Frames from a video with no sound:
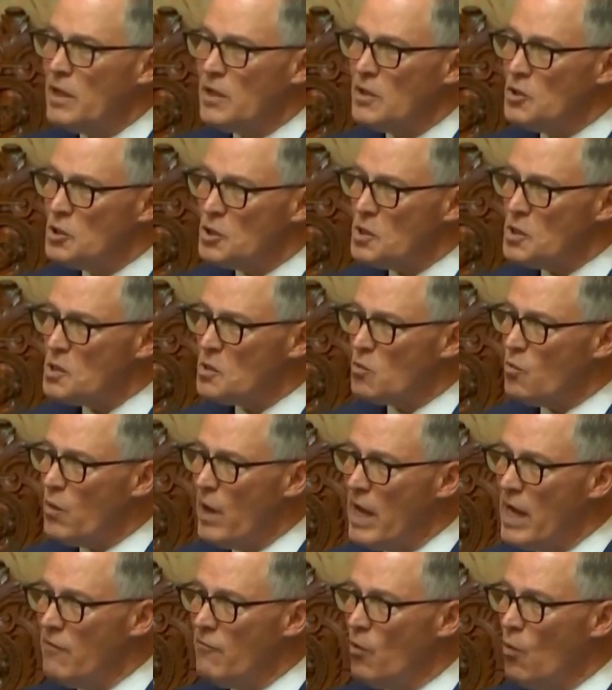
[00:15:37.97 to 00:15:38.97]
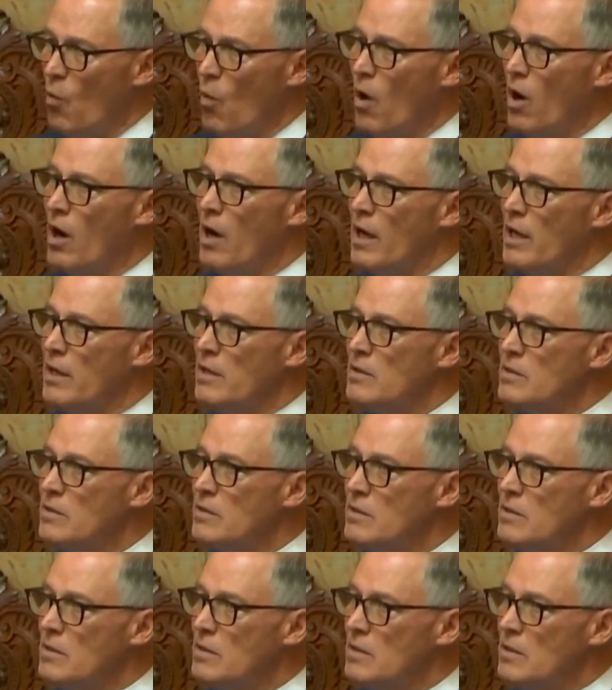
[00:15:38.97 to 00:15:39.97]
we can just wave a wand
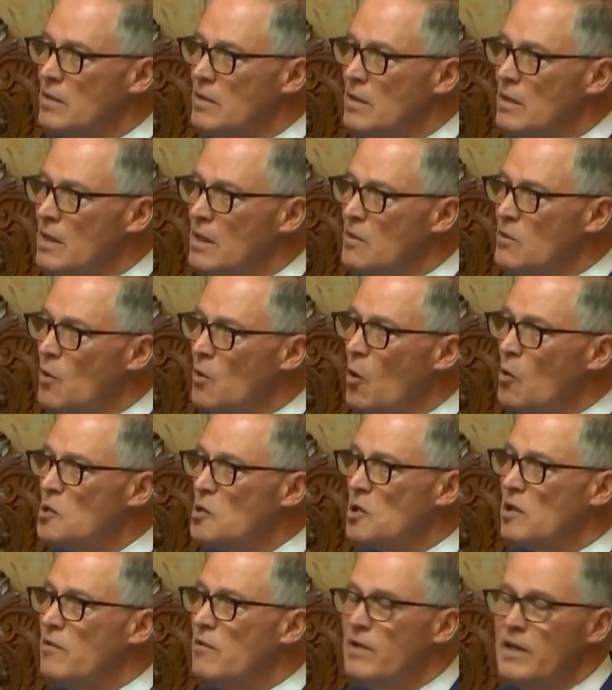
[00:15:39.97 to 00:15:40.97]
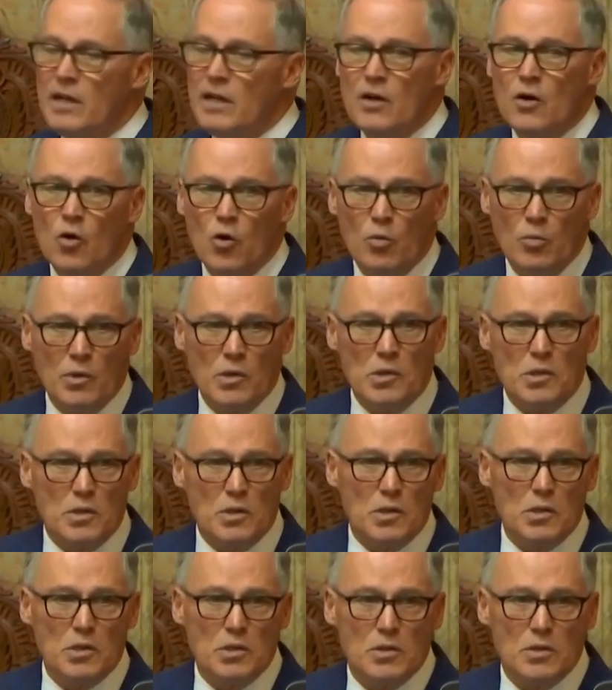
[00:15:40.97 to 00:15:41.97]
and those living in
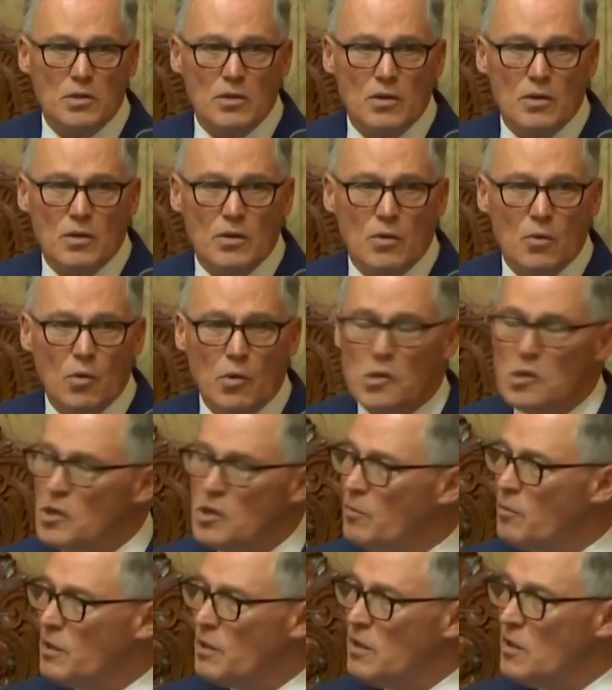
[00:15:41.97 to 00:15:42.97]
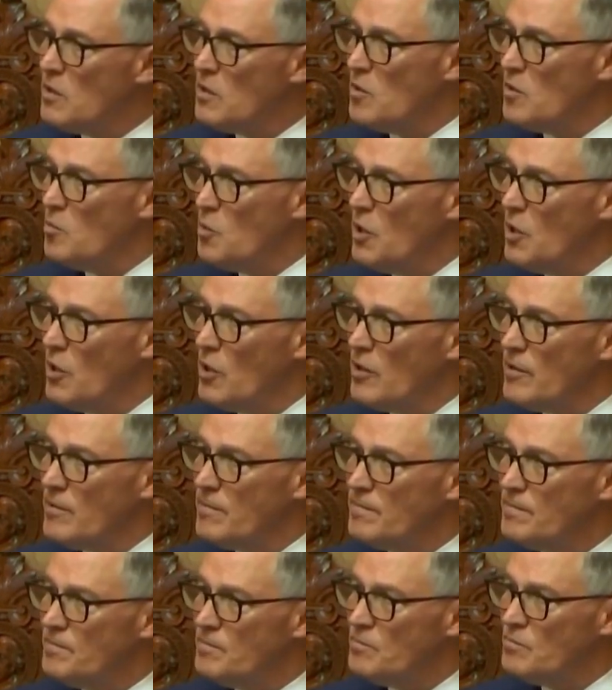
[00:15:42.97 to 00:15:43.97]
homelessness will simply disappear.